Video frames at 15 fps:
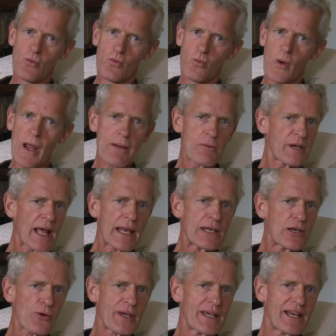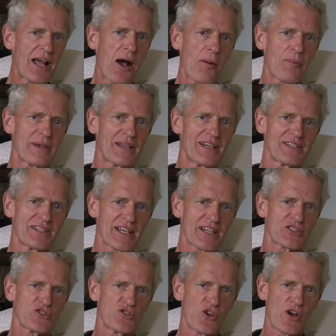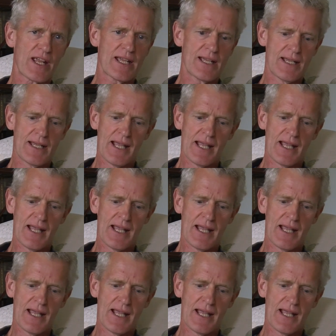Where would I look it up in a dictionary?